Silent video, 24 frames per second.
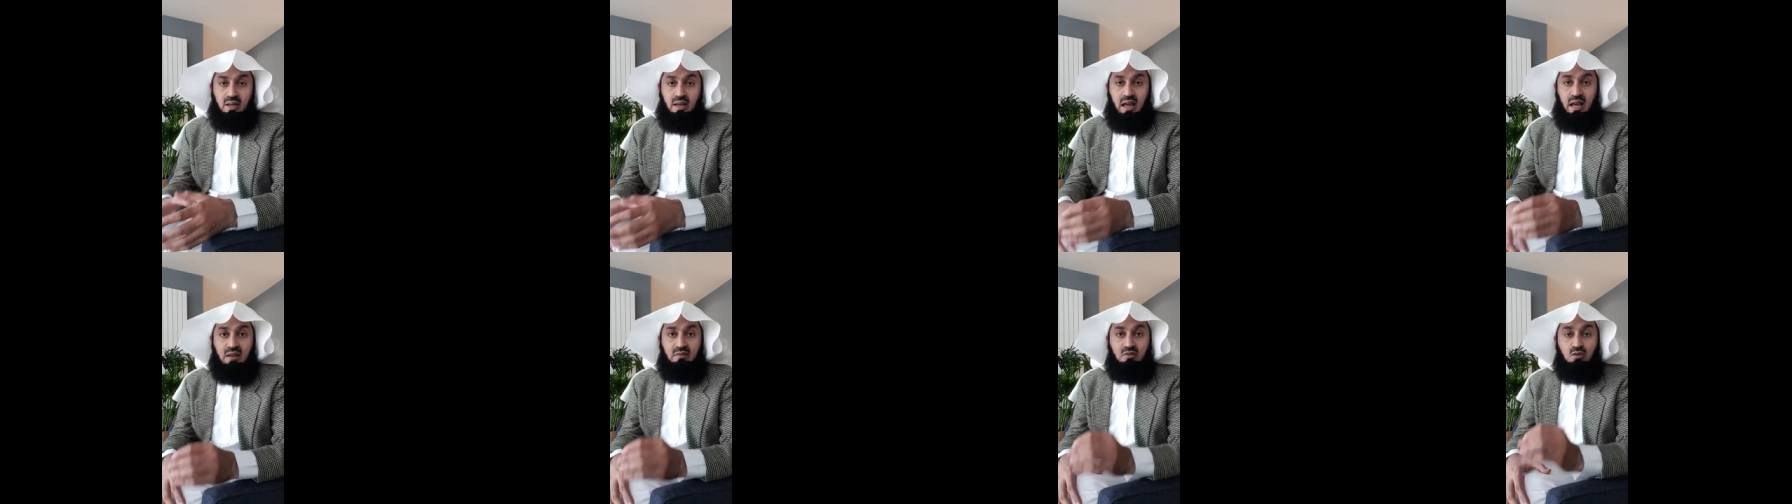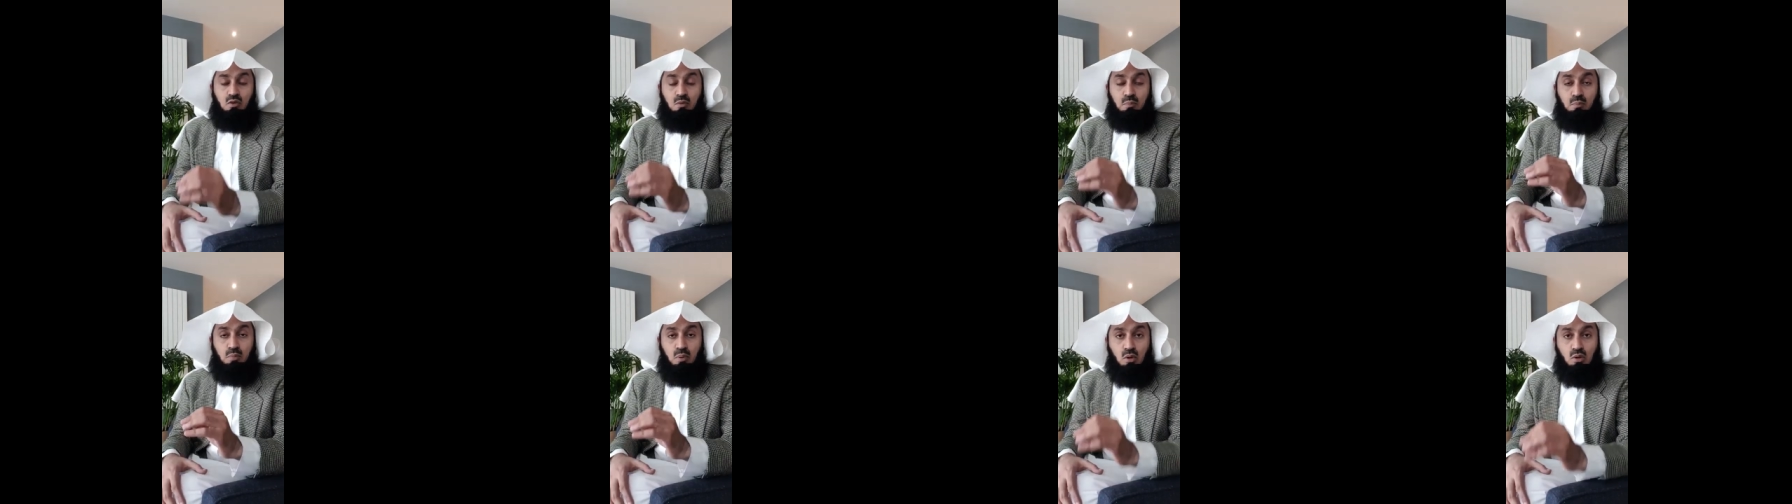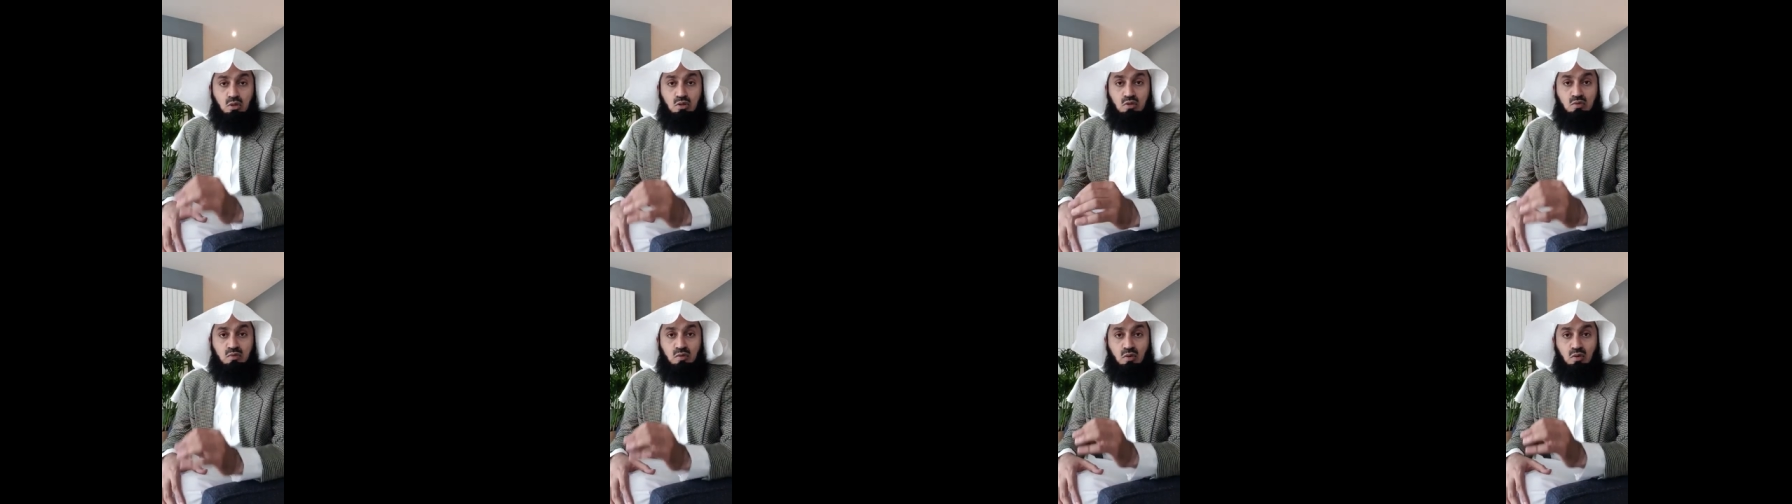Have you
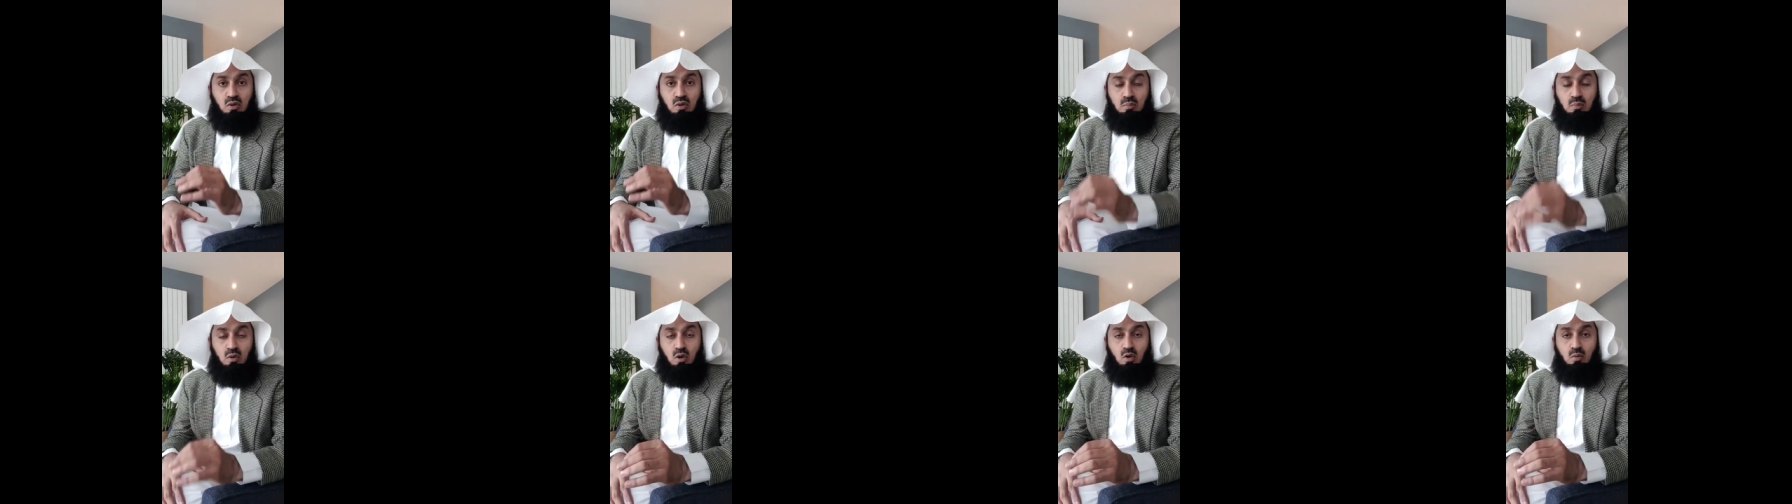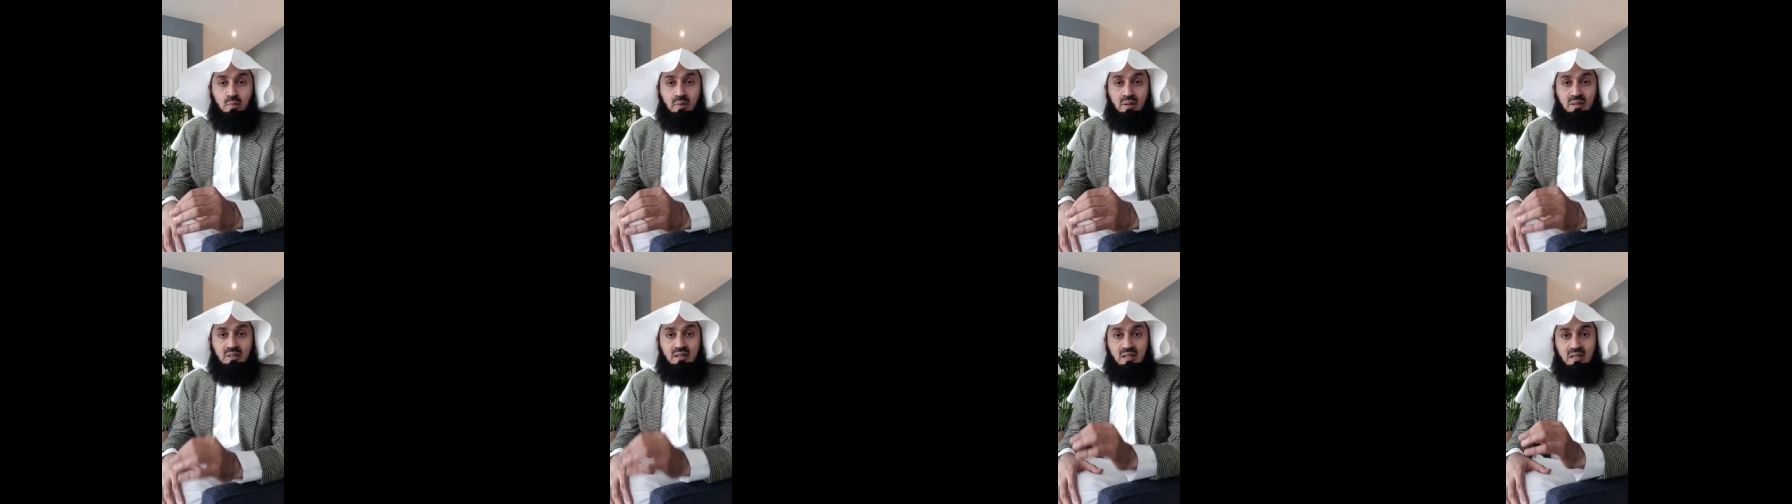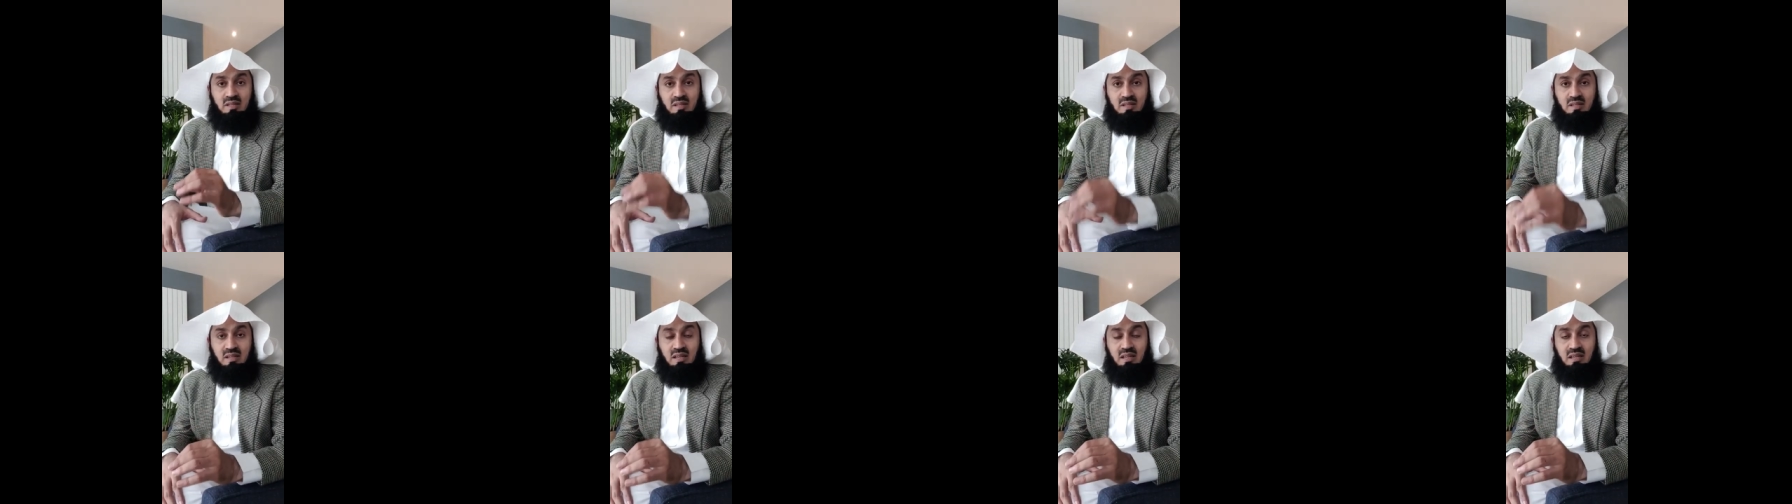paused for a moment
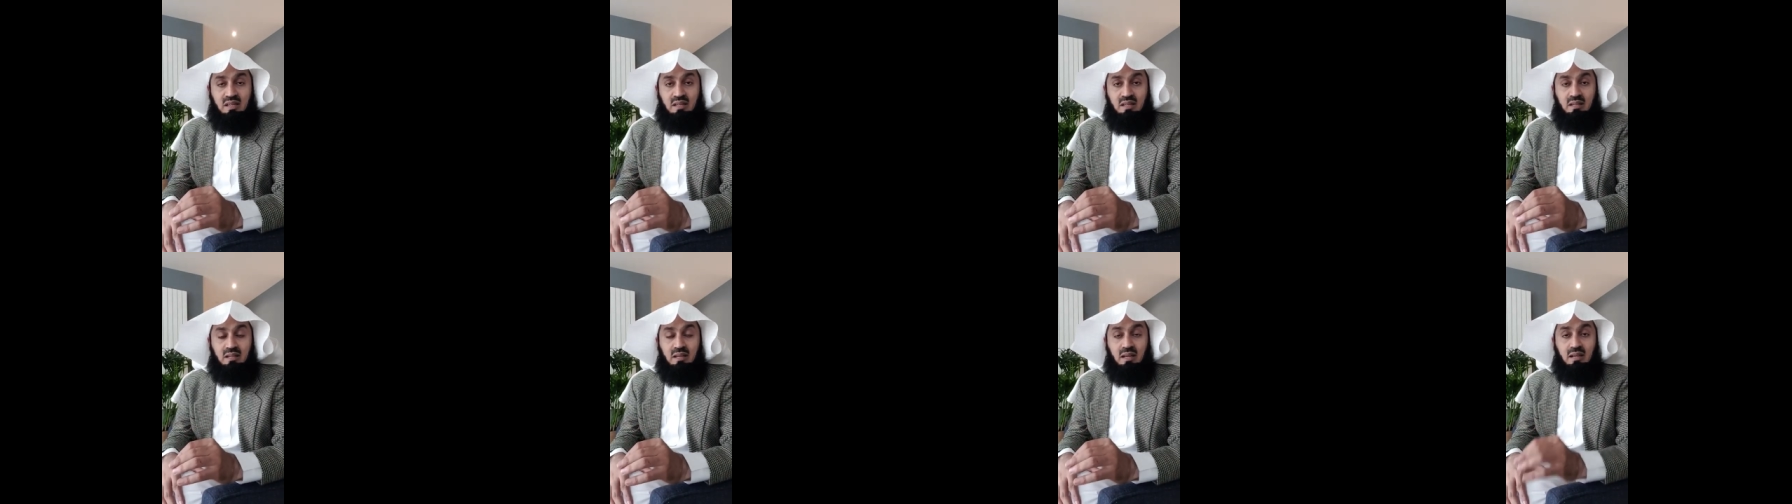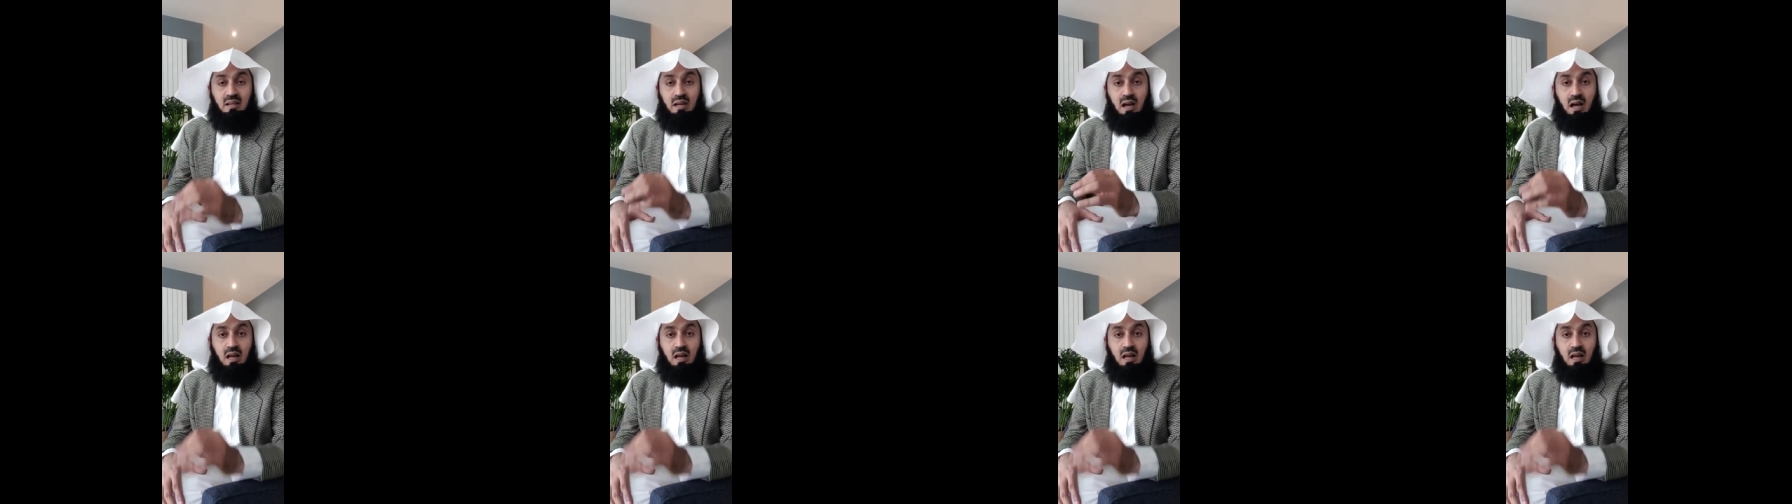and seen that